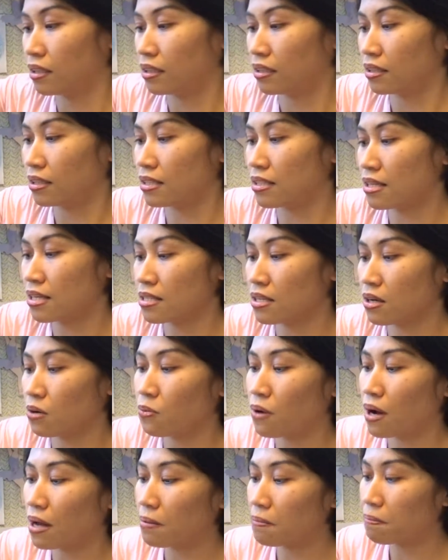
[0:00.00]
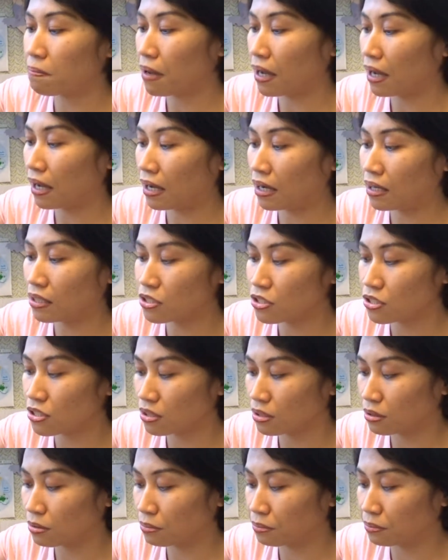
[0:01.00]
This is a 1-page,
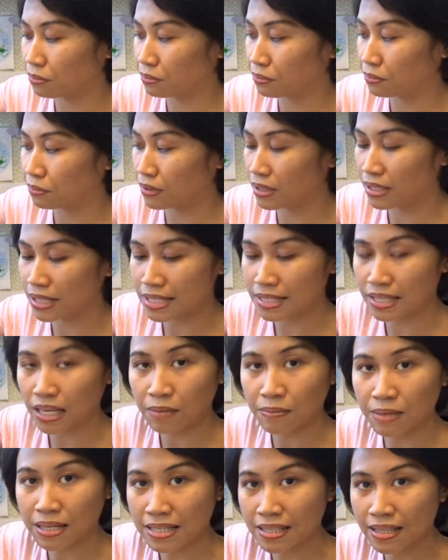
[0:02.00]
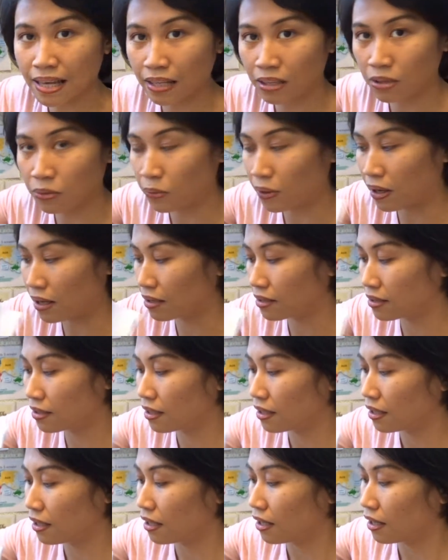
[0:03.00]
the same as that one,
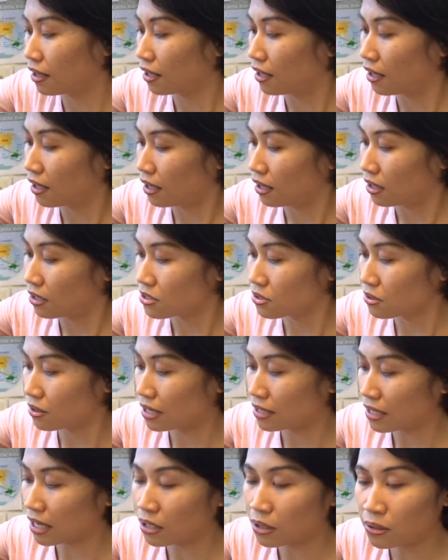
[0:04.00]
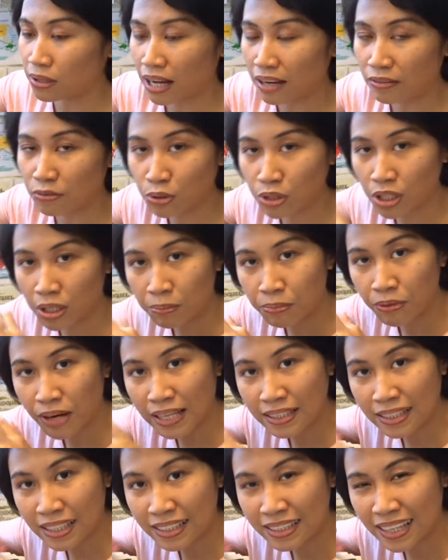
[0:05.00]
so that I don't have to keep
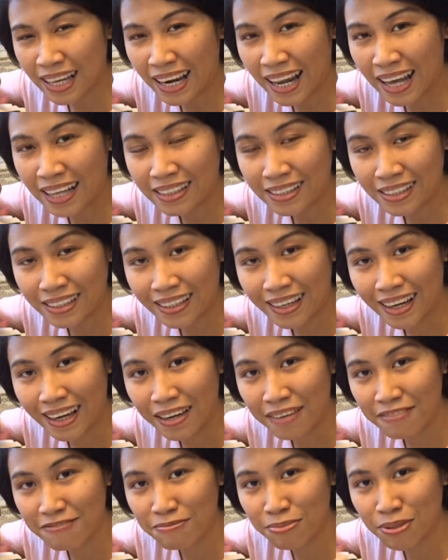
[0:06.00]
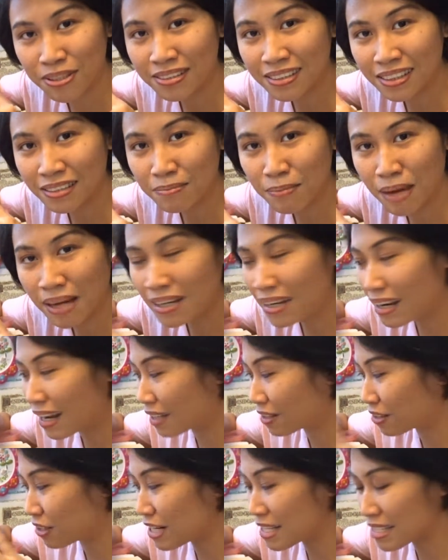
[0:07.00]
writing the letter. I've printed many
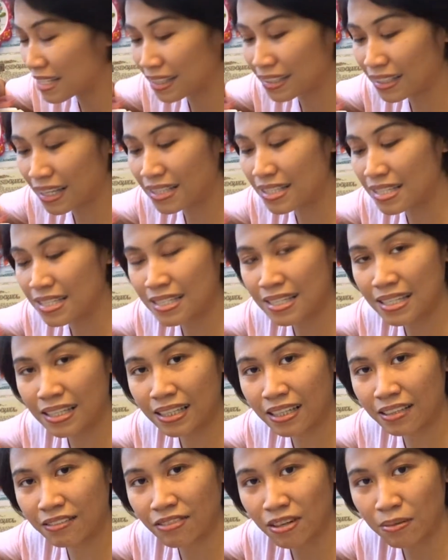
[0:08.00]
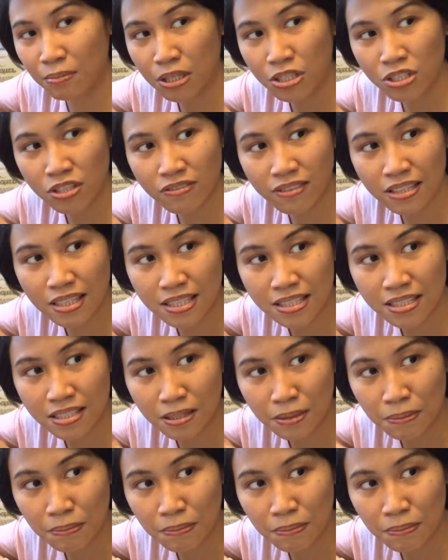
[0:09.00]
letters and then stick it from each of these